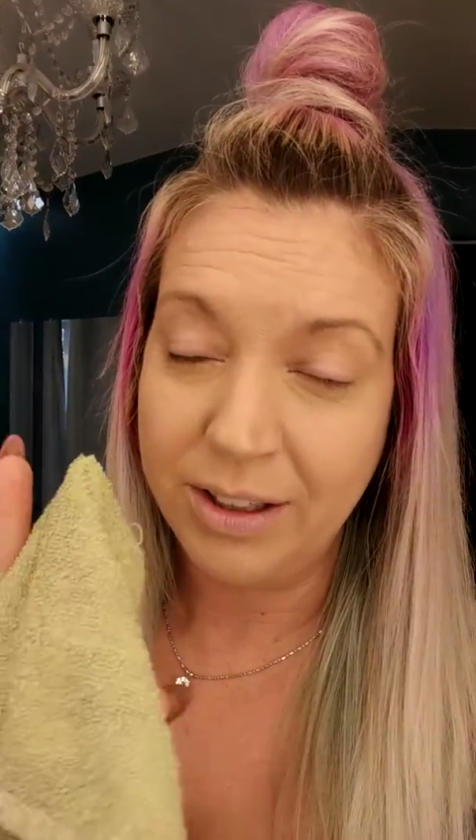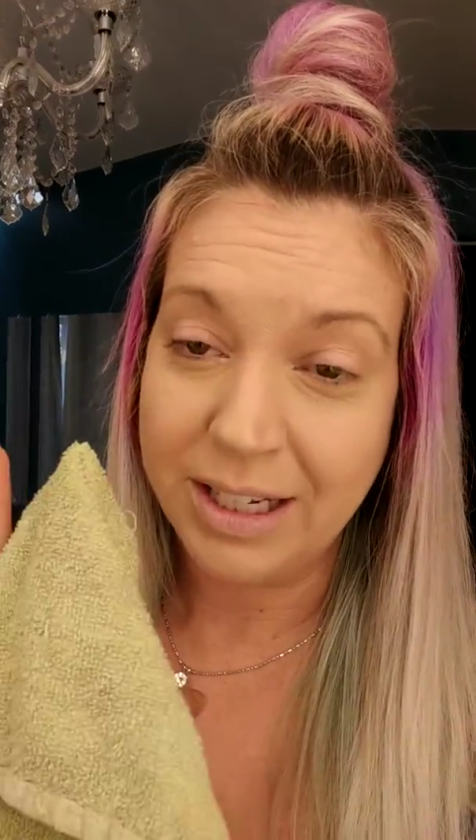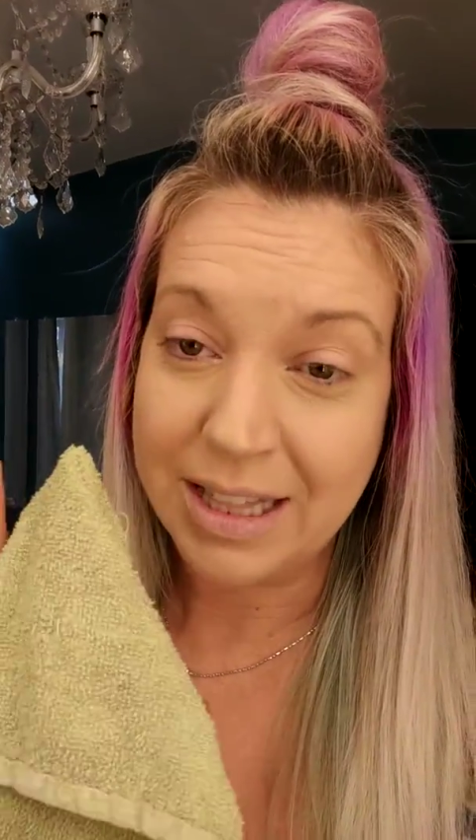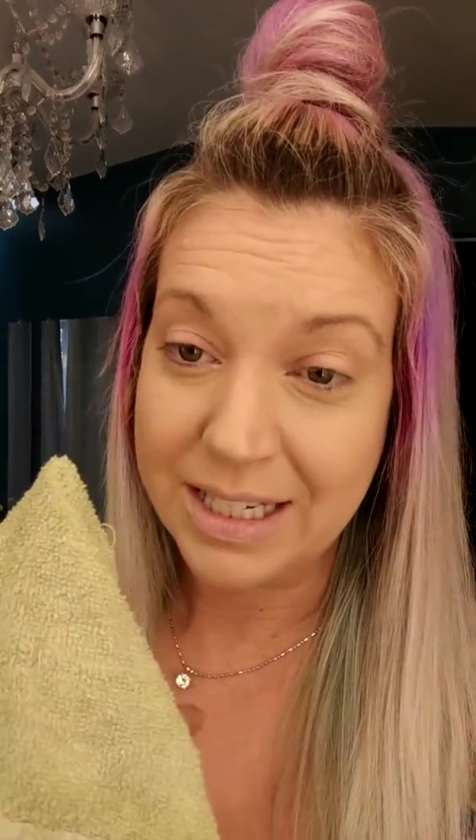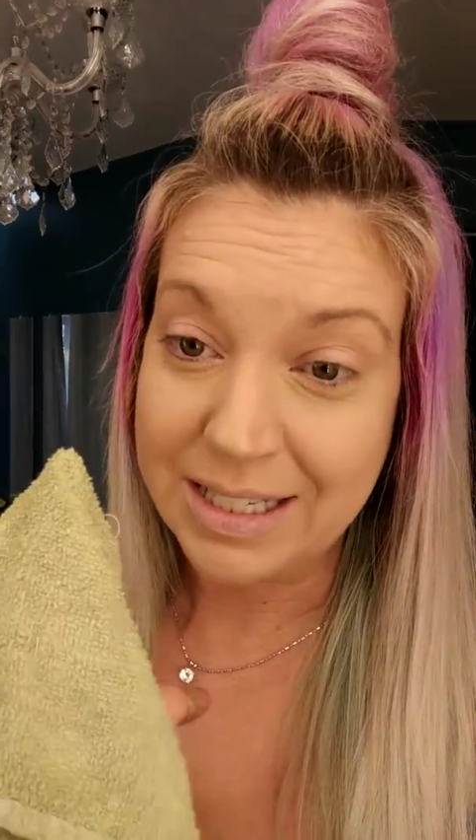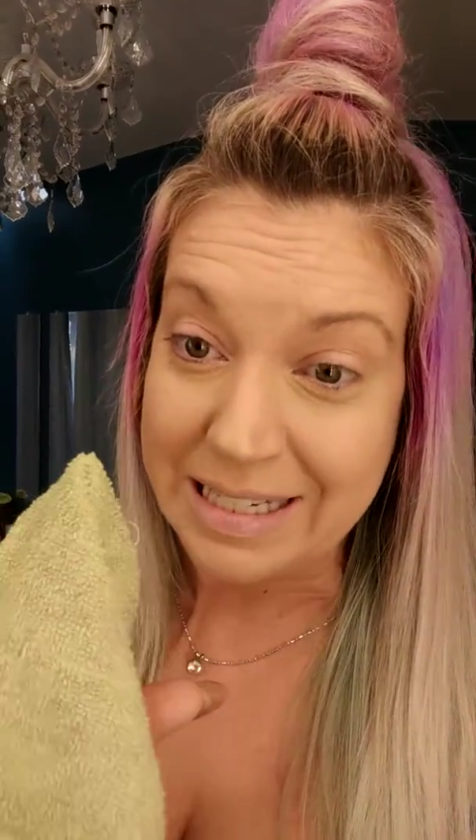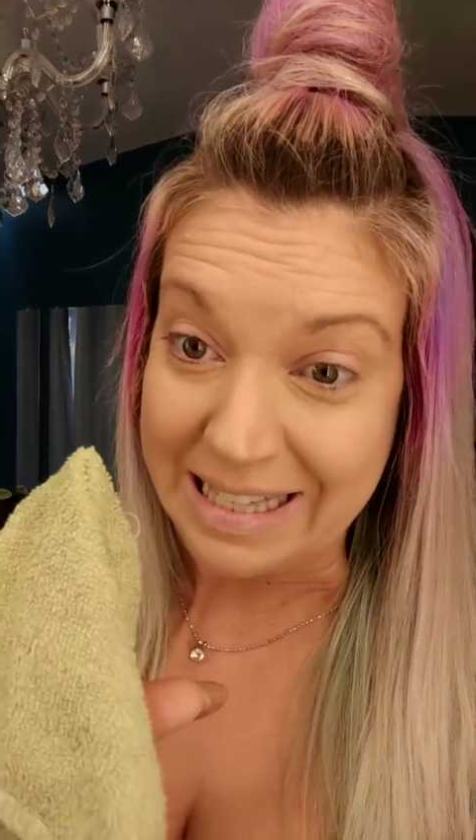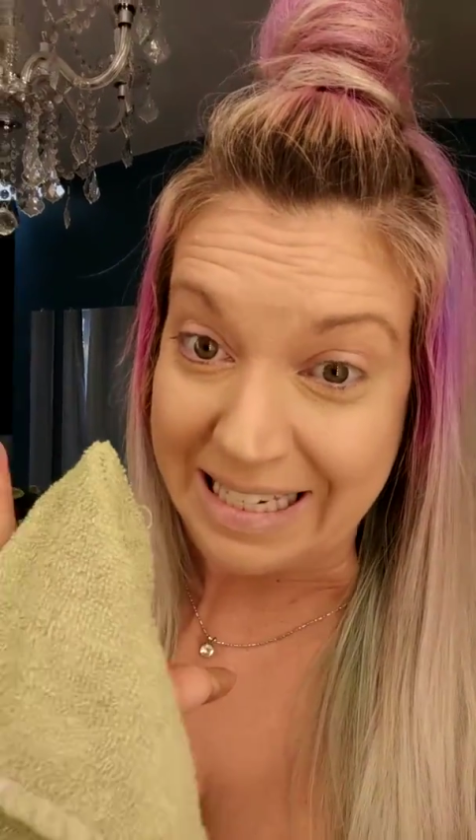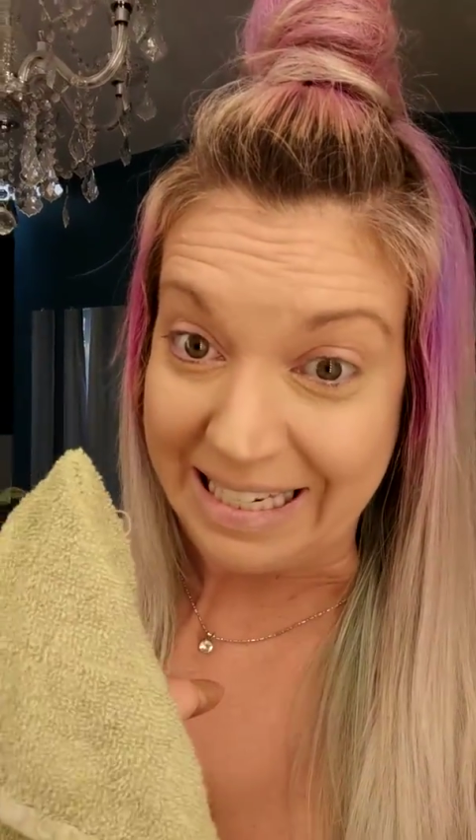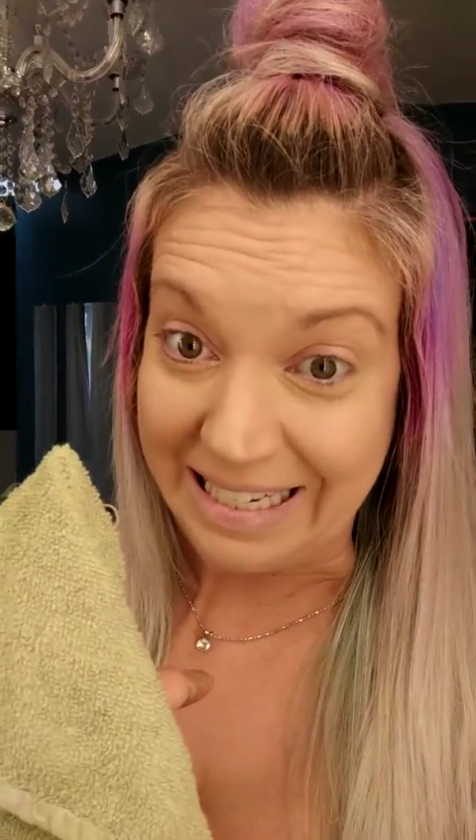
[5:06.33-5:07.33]
like this is
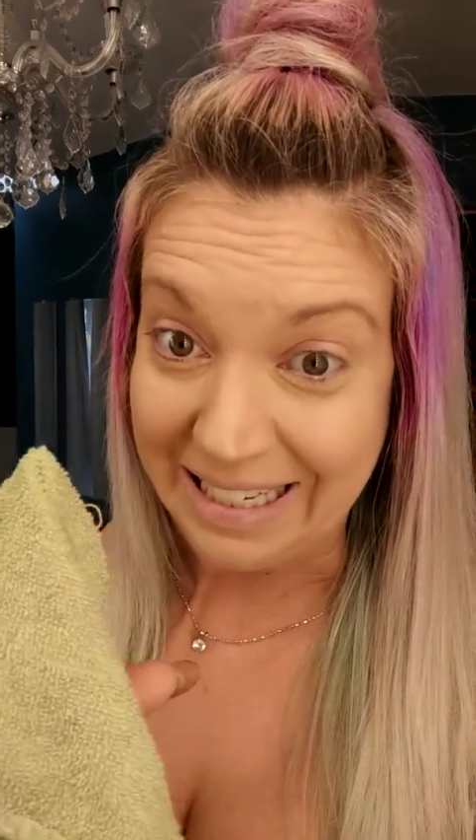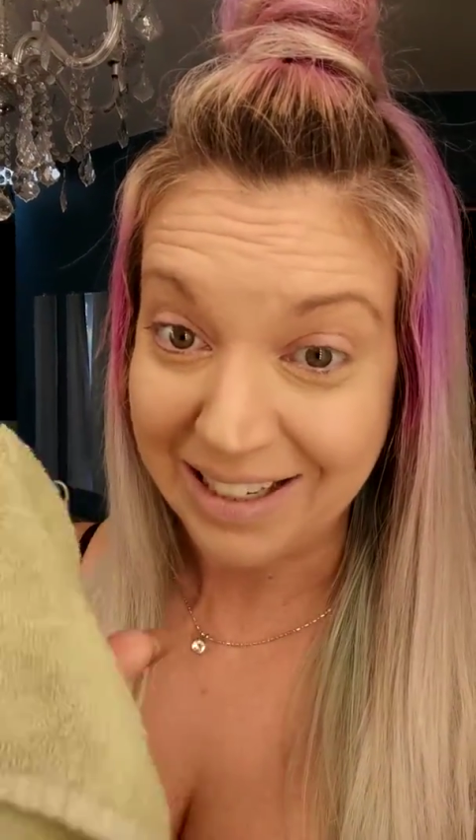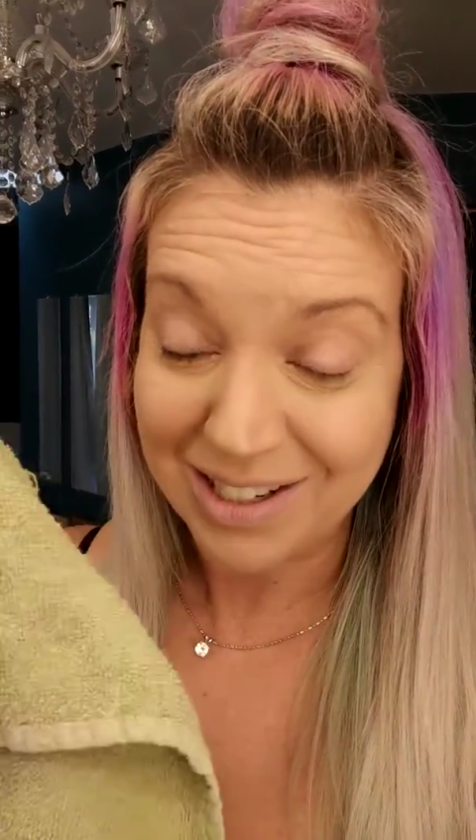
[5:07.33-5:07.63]
the key.